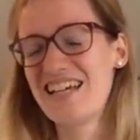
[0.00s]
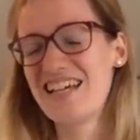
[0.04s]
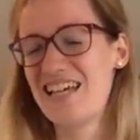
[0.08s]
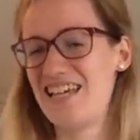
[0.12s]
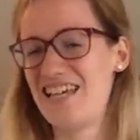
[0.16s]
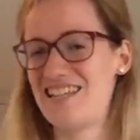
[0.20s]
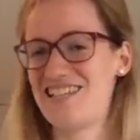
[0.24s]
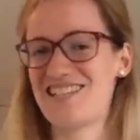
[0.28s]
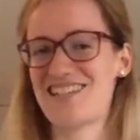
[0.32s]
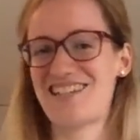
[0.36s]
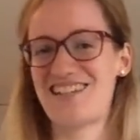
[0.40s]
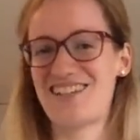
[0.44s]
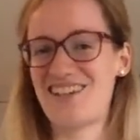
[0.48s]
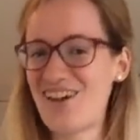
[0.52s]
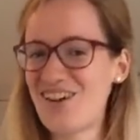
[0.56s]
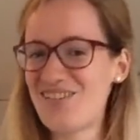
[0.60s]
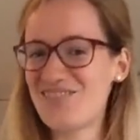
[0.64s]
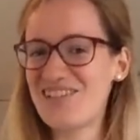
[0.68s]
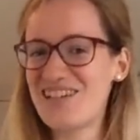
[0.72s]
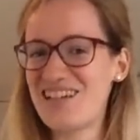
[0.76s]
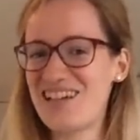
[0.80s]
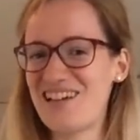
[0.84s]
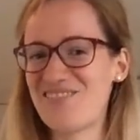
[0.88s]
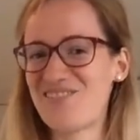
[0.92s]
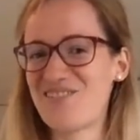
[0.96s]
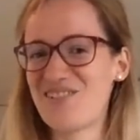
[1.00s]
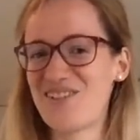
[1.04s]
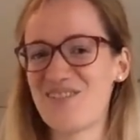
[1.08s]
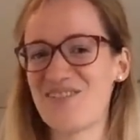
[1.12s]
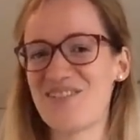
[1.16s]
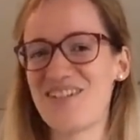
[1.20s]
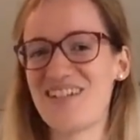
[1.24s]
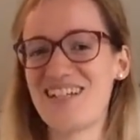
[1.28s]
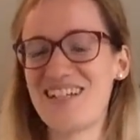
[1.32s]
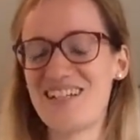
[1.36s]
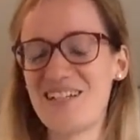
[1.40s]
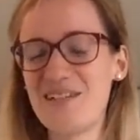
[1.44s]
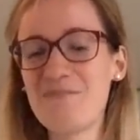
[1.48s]
it's coming,
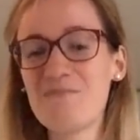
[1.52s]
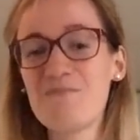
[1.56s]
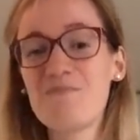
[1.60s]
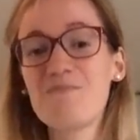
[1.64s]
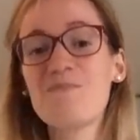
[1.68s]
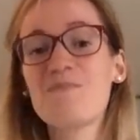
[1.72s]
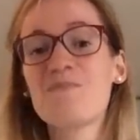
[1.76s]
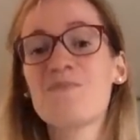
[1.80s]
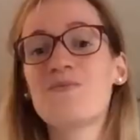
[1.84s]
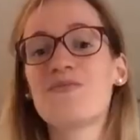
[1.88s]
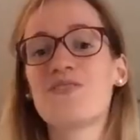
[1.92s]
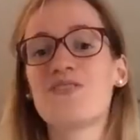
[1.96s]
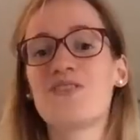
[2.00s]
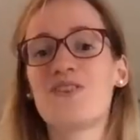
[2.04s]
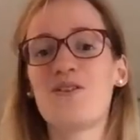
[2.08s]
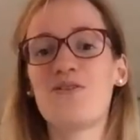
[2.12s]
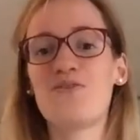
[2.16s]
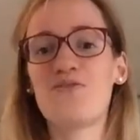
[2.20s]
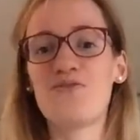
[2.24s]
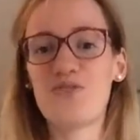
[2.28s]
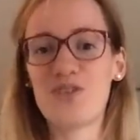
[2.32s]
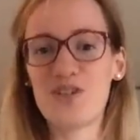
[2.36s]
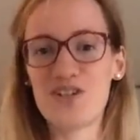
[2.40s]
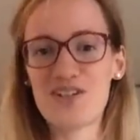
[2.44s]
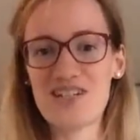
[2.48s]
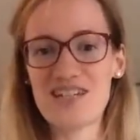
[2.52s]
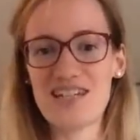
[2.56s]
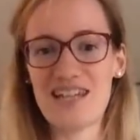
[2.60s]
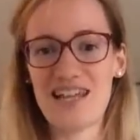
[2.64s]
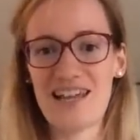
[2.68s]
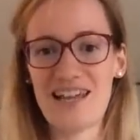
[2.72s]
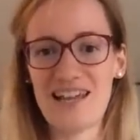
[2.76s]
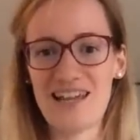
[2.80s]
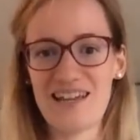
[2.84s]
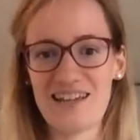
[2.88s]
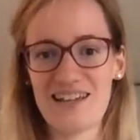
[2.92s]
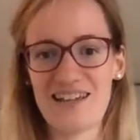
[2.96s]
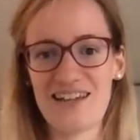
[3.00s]
everybody. The first
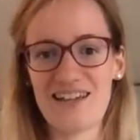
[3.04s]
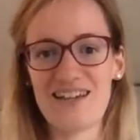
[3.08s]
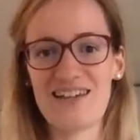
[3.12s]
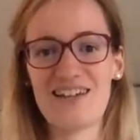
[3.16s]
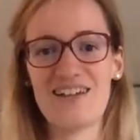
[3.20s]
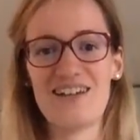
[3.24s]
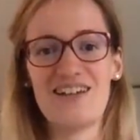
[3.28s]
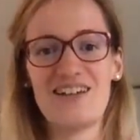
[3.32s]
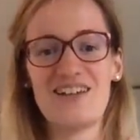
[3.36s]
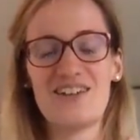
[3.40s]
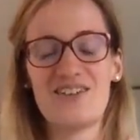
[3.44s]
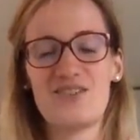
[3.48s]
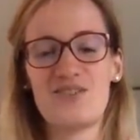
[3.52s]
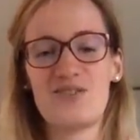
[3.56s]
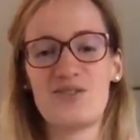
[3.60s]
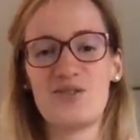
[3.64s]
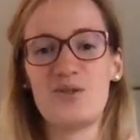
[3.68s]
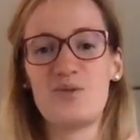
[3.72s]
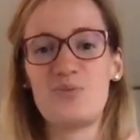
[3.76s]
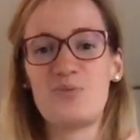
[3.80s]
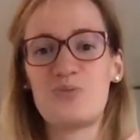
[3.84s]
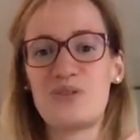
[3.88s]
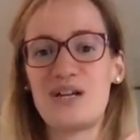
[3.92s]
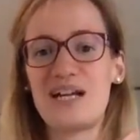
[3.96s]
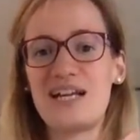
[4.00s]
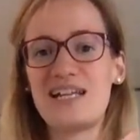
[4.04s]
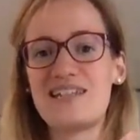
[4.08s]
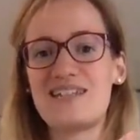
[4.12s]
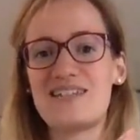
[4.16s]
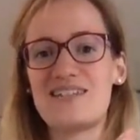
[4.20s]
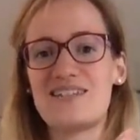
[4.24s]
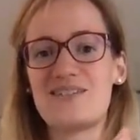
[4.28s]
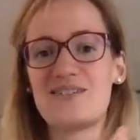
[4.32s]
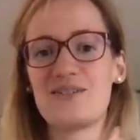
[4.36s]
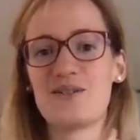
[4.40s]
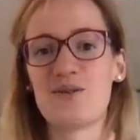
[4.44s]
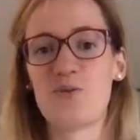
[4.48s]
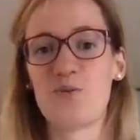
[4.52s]
hack to
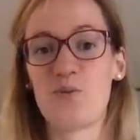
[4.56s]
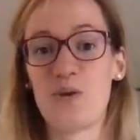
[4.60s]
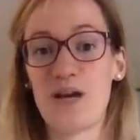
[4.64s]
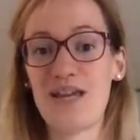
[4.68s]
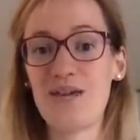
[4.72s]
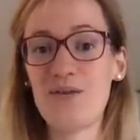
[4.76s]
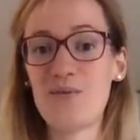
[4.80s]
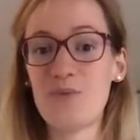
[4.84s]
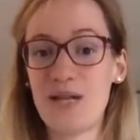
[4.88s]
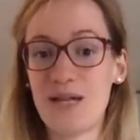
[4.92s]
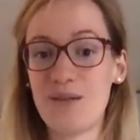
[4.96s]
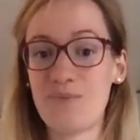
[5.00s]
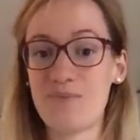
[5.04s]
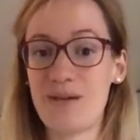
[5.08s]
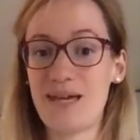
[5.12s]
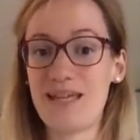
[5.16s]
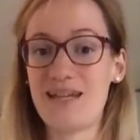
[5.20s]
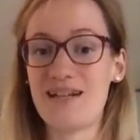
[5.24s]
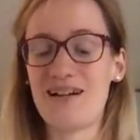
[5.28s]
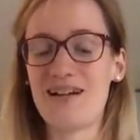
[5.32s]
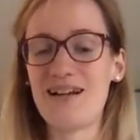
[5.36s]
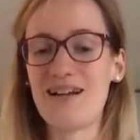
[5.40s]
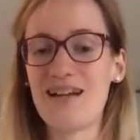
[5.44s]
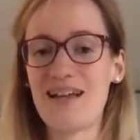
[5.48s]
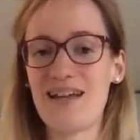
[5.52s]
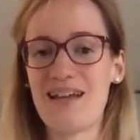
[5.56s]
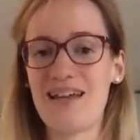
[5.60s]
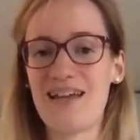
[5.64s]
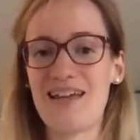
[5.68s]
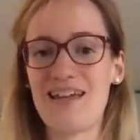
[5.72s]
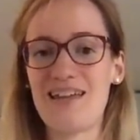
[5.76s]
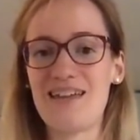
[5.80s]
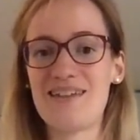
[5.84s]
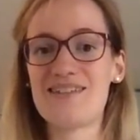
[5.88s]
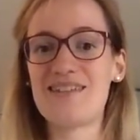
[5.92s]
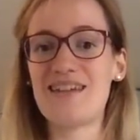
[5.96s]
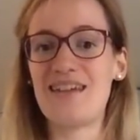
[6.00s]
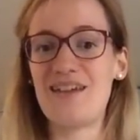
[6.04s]
practice way, way better.
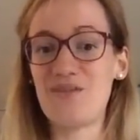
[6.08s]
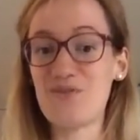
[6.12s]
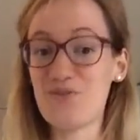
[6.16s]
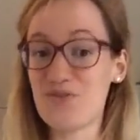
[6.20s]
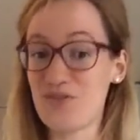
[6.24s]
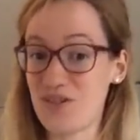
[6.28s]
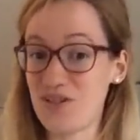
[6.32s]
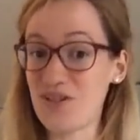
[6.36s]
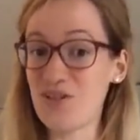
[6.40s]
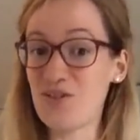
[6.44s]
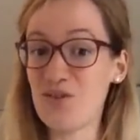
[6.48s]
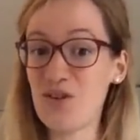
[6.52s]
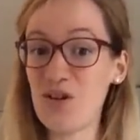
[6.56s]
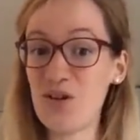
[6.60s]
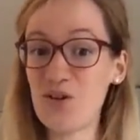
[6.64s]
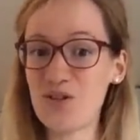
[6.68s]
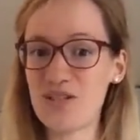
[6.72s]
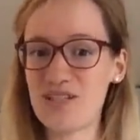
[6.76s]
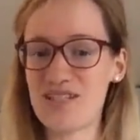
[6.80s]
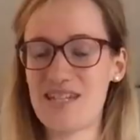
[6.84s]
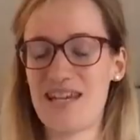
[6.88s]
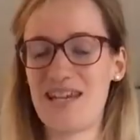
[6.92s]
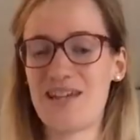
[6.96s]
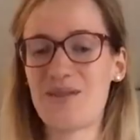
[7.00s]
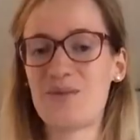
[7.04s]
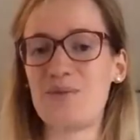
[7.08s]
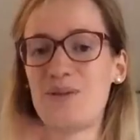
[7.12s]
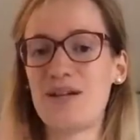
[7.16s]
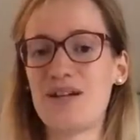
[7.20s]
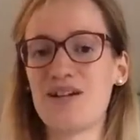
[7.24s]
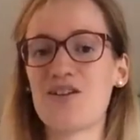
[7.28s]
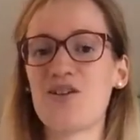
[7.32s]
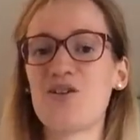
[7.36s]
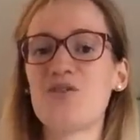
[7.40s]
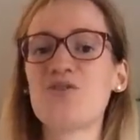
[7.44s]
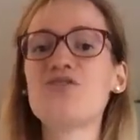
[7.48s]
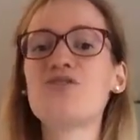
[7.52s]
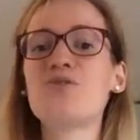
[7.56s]
And after you know this hack, we are
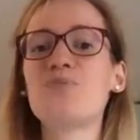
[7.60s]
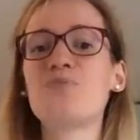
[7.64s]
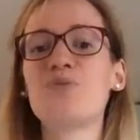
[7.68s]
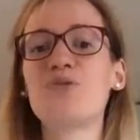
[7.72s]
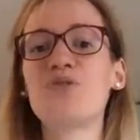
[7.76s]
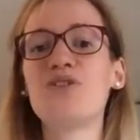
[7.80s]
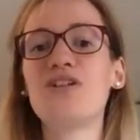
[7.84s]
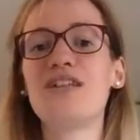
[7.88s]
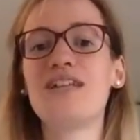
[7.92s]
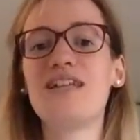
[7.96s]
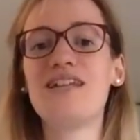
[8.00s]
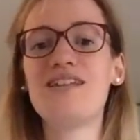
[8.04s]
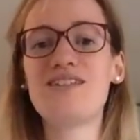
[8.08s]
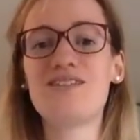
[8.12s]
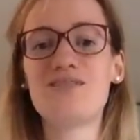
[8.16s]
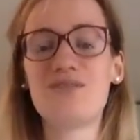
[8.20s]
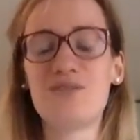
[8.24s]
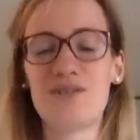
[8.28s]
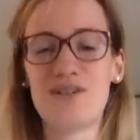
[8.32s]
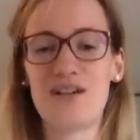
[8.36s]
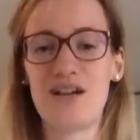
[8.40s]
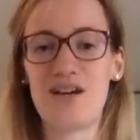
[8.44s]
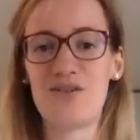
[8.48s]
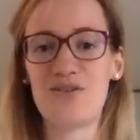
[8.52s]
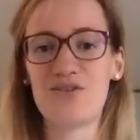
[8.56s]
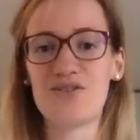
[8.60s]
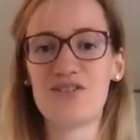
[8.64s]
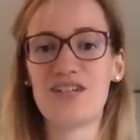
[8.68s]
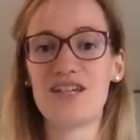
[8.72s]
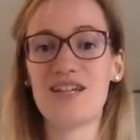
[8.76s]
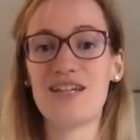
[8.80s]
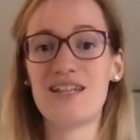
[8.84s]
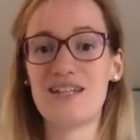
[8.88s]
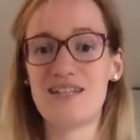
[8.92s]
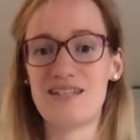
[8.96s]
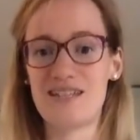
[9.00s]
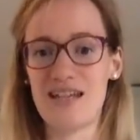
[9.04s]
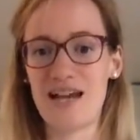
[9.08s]
going to put it into account
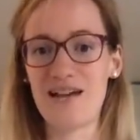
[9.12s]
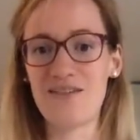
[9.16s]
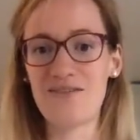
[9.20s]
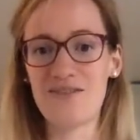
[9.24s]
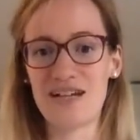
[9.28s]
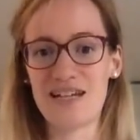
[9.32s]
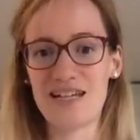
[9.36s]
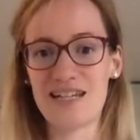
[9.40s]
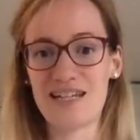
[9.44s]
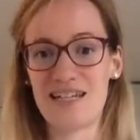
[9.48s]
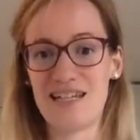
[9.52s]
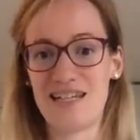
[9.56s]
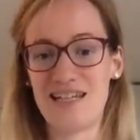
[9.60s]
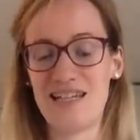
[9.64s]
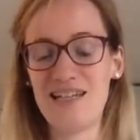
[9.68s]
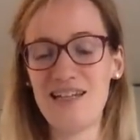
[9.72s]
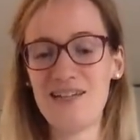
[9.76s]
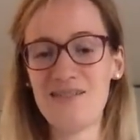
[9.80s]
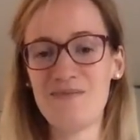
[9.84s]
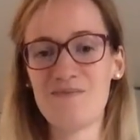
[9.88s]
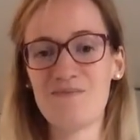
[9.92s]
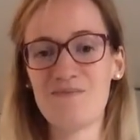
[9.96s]
directly.